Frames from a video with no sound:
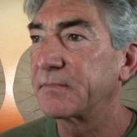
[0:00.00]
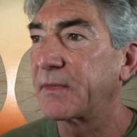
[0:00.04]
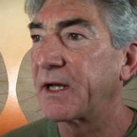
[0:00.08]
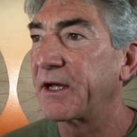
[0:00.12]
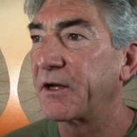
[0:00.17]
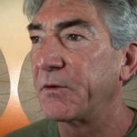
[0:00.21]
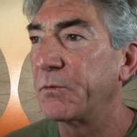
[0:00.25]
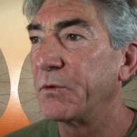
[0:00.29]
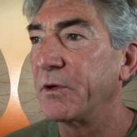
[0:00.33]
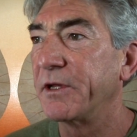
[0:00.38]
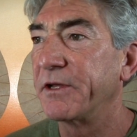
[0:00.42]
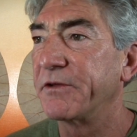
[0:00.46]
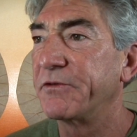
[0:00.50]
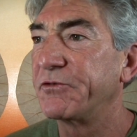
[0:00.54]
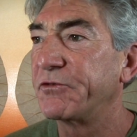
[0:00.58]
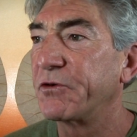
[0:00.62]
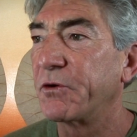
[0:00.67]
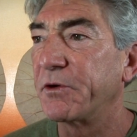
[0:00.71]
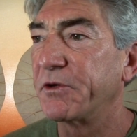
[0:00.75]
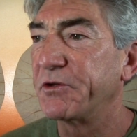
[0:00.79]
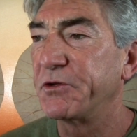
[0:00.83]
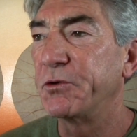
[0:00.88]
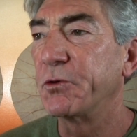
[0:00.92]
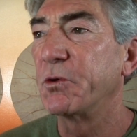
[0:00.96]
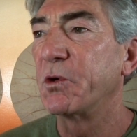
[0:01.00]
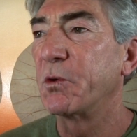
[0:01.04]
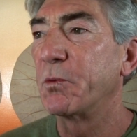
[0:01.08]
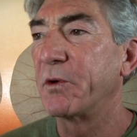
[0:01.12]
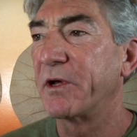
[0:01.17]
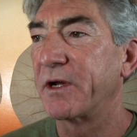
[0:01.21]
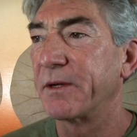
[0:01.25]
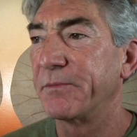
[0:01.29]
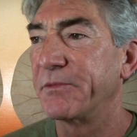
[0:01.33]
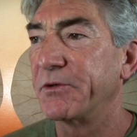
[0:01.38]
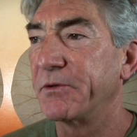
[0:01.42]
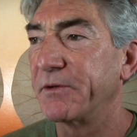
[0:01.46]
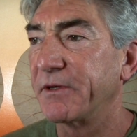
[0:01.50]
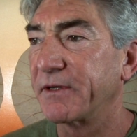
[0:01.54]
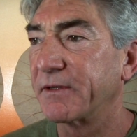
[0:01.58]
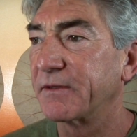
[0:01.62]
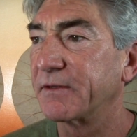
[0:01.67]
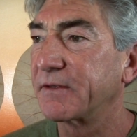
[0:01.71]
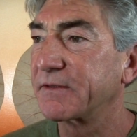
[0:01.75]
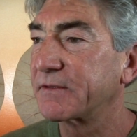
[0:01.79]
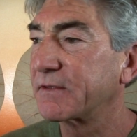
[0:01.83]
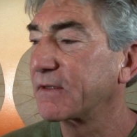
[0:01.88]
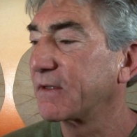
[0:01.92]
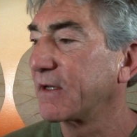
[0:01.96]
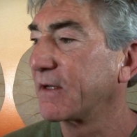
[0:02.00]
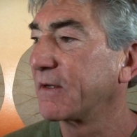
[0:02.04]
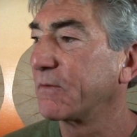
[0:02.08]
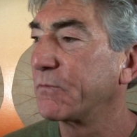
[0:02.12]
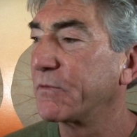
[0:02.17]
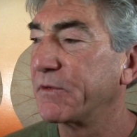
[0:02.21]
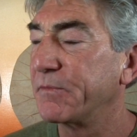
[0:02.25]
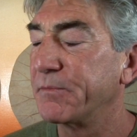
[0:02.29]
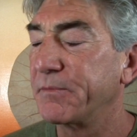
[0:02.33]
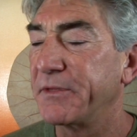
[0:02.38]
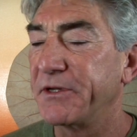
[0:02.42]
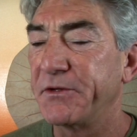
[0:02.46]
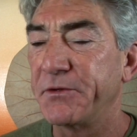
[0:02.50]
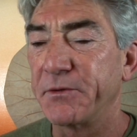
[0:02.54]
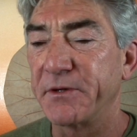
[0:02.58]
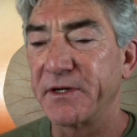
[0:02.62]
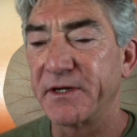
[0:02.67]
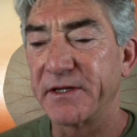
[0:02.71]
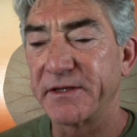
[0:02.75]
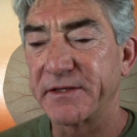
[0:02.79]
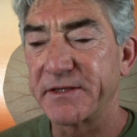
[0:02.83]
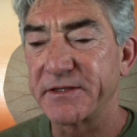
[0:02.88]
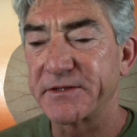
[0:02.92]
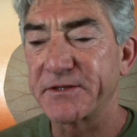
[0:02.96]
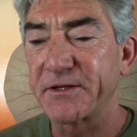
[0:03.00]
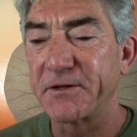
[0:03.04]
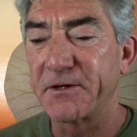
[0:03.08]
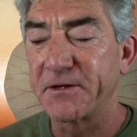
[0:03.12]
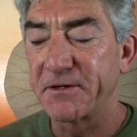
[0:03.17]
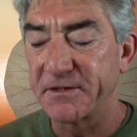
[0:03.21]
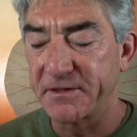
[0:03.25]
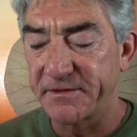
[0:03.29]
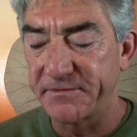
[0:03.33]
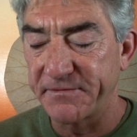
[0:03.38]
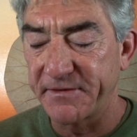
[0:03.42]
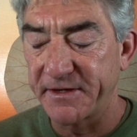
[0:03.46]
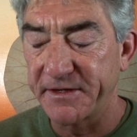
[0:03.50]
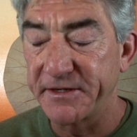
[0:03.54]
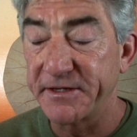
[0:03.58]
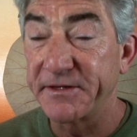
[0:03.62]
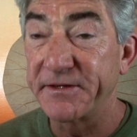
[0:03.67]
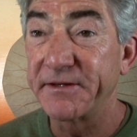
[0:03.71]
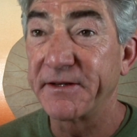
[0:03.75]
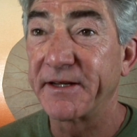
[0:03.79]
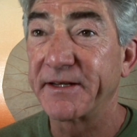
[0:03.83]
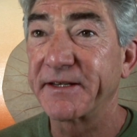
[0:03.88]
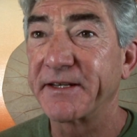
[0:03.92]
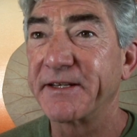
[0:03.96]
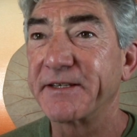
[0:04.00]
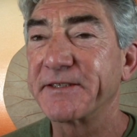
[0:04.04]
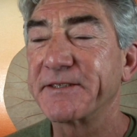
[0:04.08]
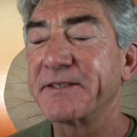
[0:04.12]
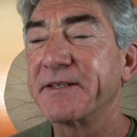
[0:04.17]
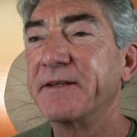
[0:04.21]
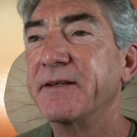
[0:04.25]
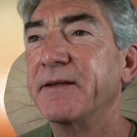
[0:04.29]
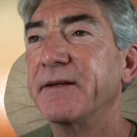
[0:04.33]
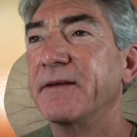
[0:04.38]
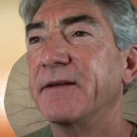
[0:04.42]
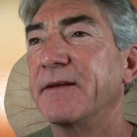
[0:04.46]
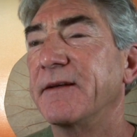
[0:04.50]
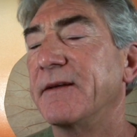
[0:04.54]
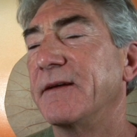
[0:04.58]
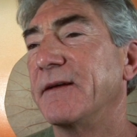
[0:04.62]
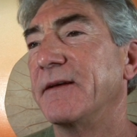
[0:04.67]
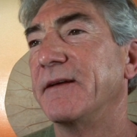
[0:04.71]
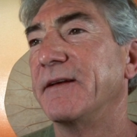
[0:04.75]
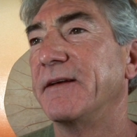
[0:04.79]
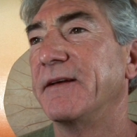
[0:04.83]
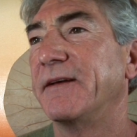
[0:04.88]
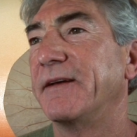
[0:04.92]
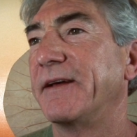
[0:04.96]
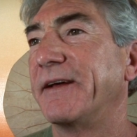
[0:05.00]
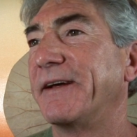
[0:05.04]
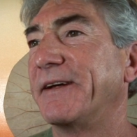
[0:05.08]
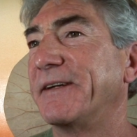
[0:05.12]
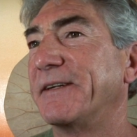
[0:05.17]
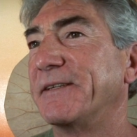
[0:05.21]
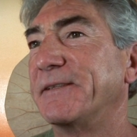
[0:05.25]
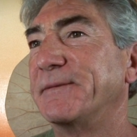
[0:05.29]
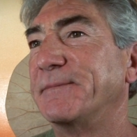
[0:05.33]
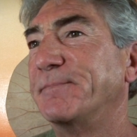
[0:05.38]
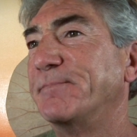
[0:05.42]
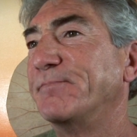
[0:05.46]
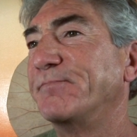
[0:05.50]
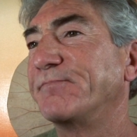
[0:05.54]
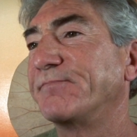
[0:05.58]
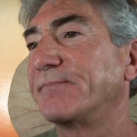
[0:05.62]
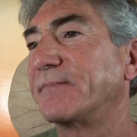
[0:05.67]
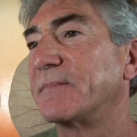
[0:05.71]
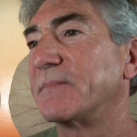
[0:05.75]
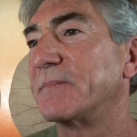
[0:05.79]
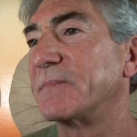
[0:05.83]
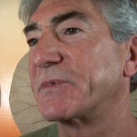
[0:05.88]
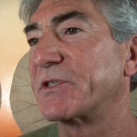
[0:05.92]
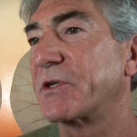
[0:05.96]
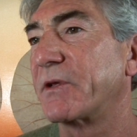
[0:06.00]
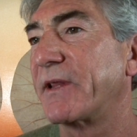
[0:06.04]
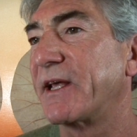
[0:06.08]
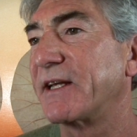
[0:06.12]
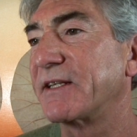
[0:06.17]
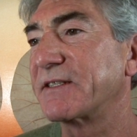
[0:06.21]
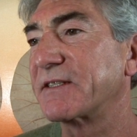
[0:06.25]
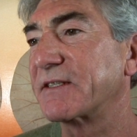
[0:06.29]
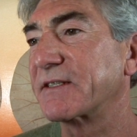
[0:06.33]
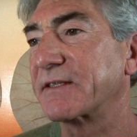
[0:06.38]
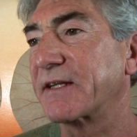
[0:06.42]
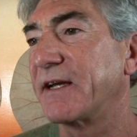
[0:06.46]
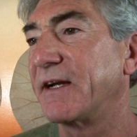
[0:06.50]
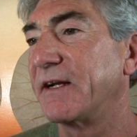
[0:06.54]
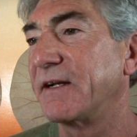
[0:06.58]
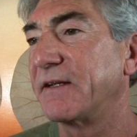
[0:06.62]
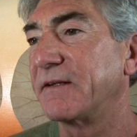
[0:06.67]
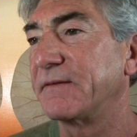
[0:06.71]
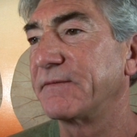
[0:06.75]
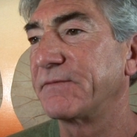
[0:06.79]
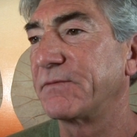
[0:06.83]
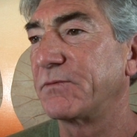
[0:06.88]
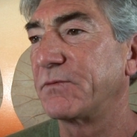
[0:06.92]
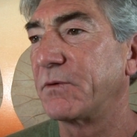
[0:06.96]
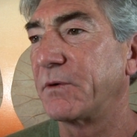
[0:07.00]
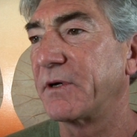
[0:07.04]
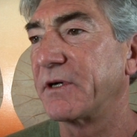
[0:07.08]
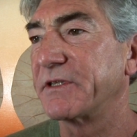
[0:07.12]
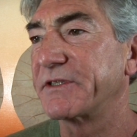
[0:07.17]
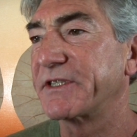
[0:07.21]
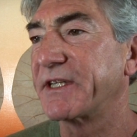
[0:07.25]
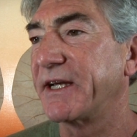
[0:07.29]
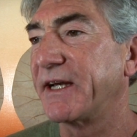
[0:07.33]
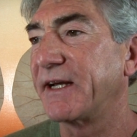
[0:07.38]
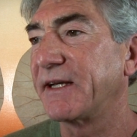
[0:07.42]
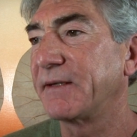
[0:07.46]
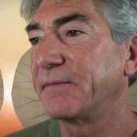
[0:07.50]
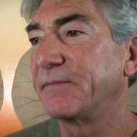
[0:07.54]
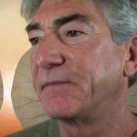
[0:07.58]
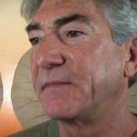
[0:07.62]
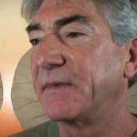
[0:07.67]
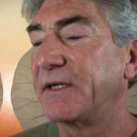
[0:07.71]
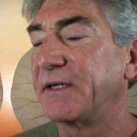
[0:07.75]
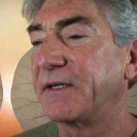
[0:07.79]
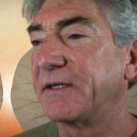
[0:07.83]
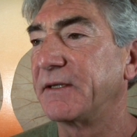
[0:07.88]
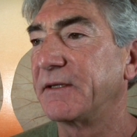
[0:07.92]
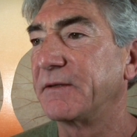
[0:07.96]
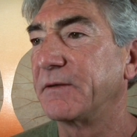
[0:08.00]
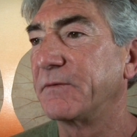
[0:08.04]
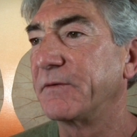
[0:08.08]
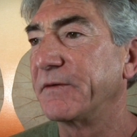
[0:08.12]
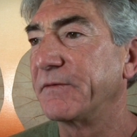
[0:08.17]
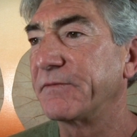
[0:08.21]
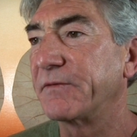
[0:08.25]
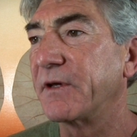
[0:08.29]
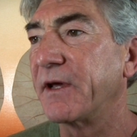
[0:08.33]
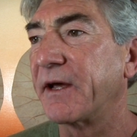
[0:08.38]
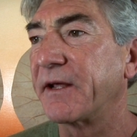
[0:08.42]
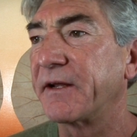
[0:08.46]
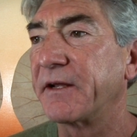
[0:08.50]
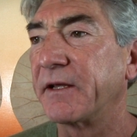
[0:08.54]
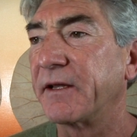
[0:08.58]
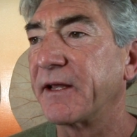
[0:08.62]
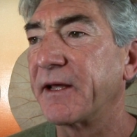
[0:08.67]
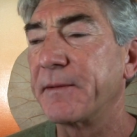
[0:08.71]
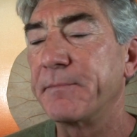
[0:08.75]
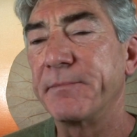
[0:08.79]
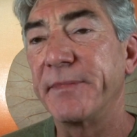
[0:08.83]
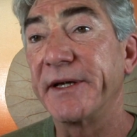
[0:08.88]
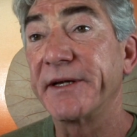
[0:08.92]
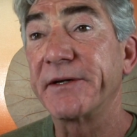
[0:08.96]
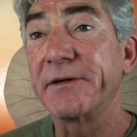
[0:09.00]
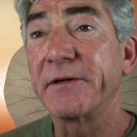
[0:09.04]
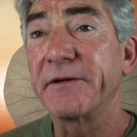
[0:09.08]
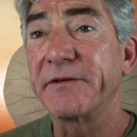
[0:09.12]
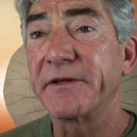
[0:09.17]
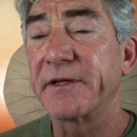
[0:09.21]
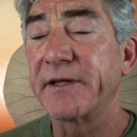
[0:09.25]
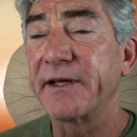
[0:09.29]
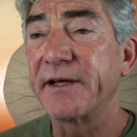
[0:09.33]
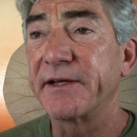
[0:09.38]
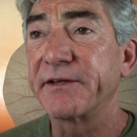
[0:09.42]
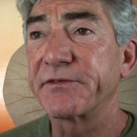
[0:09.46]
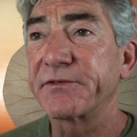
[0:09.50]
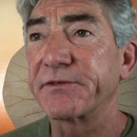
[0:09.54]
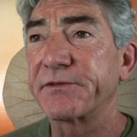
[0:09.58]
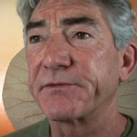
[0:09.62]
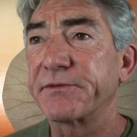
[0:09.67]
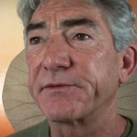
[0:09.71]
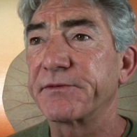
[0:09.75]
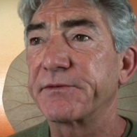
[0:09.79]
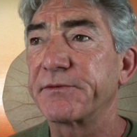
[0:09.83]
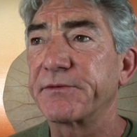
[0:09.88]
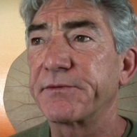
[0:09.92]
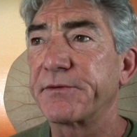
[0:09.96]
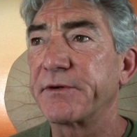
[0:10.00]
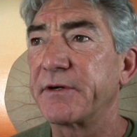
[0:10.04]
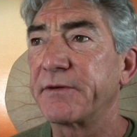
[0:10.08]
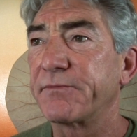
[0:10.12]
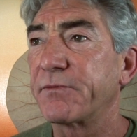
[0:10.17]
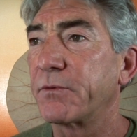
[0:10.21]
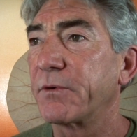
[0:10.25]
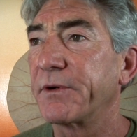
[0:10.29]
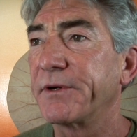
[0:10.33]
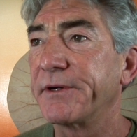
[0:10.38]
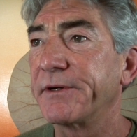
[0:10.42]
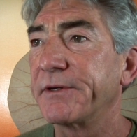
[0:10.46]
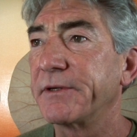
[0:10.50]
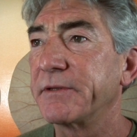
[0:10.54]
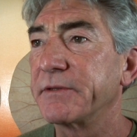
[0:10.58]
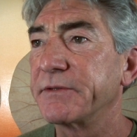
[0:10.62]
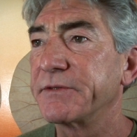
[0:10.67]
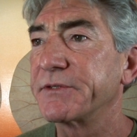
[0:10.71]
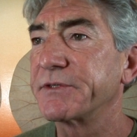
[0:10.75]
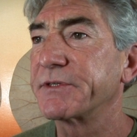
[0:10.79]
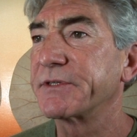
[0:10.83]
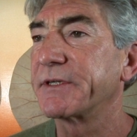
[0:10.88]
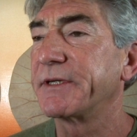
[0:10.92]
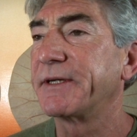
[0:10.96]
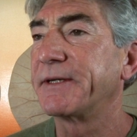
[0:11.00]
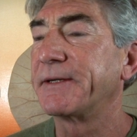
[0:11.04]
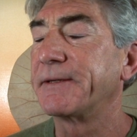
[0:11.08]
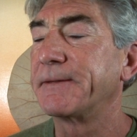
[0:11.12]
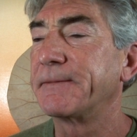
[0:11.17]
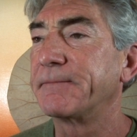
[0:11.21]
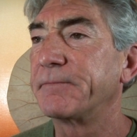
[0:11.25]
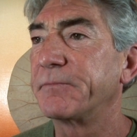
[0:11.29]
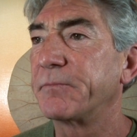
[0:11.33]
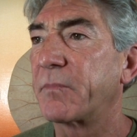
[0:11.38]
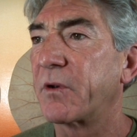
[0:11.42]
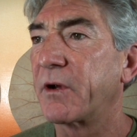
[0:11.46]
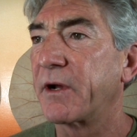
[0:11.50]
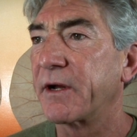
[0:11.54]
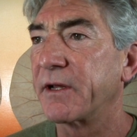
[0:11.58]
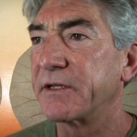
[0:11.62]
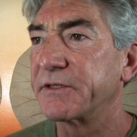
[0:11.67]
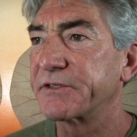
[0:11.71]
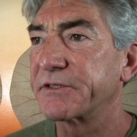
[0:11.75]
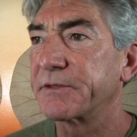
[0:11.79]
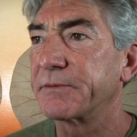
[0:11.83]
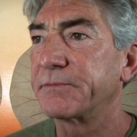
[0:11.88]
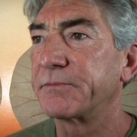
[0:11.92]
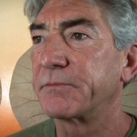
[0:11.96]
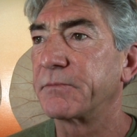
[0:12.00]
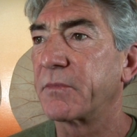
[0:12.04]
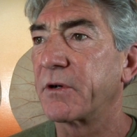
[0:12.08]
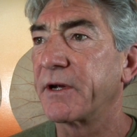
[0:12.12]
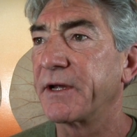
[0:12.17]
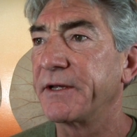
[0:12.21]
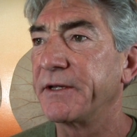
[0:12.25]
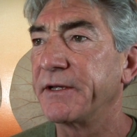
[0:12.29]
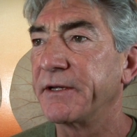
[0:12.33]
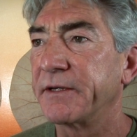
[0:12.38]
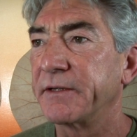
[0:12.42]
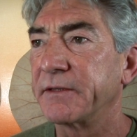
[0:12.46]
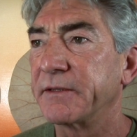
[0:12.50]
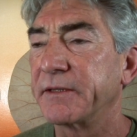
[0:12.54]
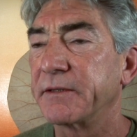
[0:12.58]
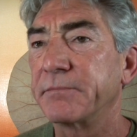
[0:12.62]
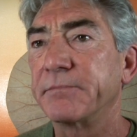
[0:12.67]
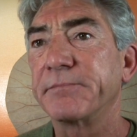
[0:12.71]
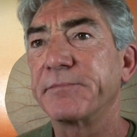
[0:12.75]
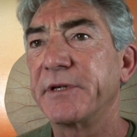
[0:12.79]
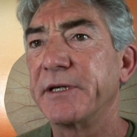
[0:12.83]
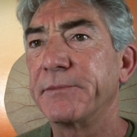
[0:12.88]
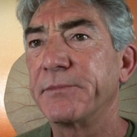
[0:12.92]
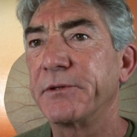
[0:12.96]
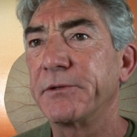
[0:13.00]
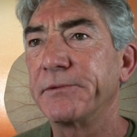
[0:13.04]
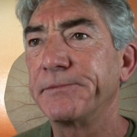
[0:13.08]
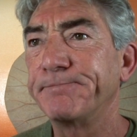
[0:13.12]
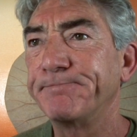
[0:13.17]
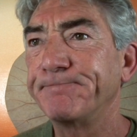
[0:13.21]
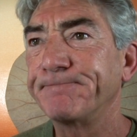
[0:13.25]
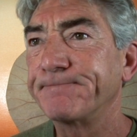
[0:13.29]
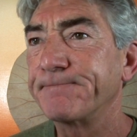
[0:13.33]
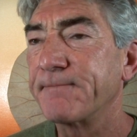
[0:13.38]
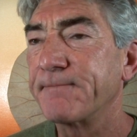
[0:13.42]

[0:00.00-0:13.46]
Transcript: I really enjoy doing what I'm doing. I wouldn't be doing it this long if I didn't, I guess. Um, so that's kind of where it's at. Uh, we've gotten a lot bigger in the last three or four years, um, brought on some bright young people,